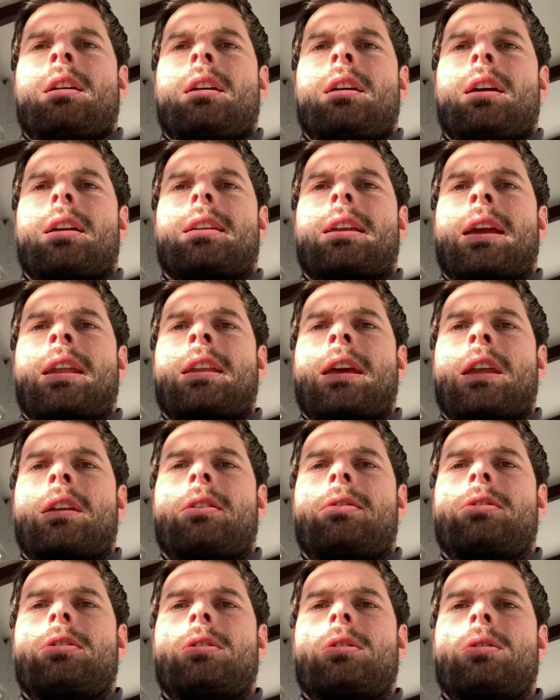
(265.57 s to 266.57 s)
Again, I had a
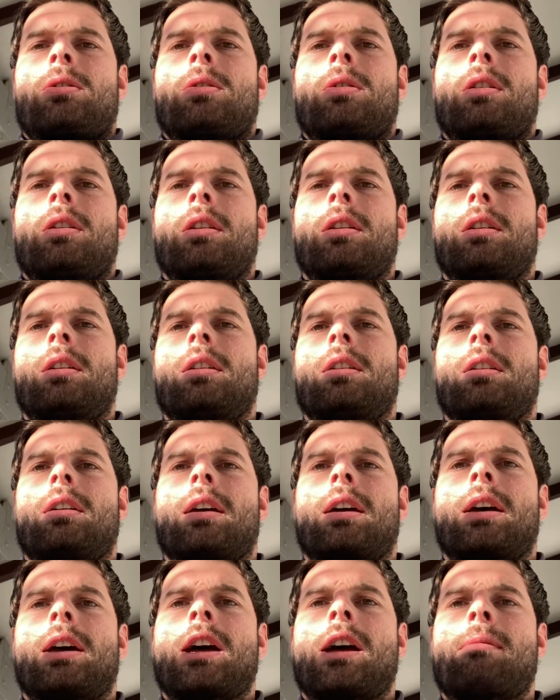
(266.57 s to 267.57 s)
few
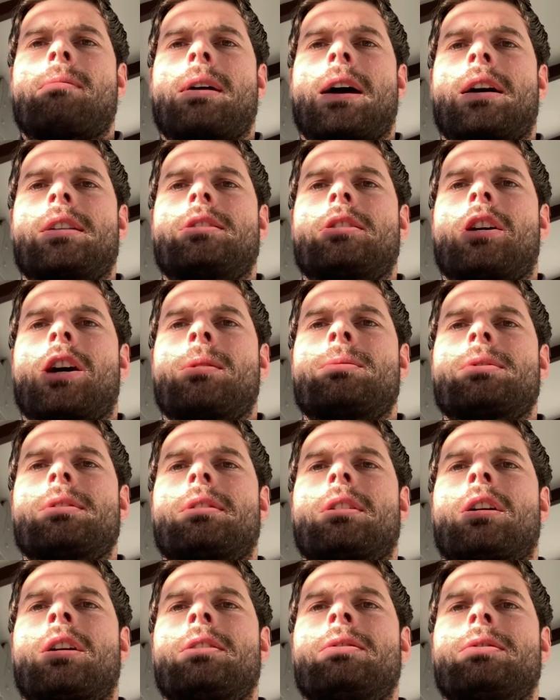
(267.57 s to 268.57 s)
hard times in
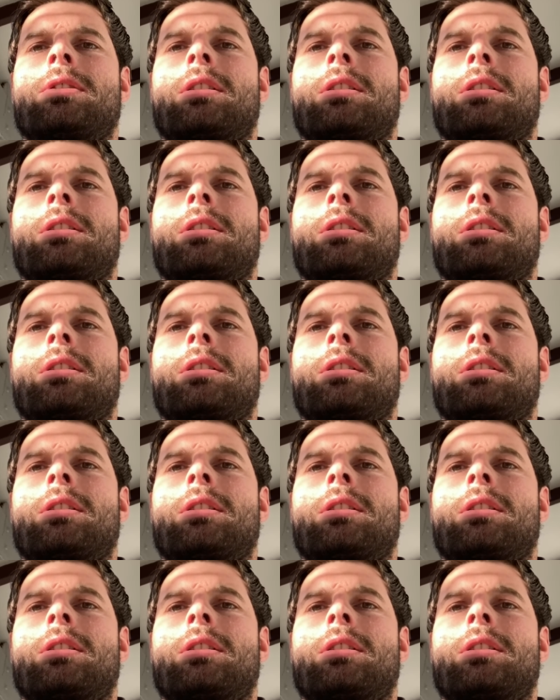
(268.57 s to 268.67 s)
life.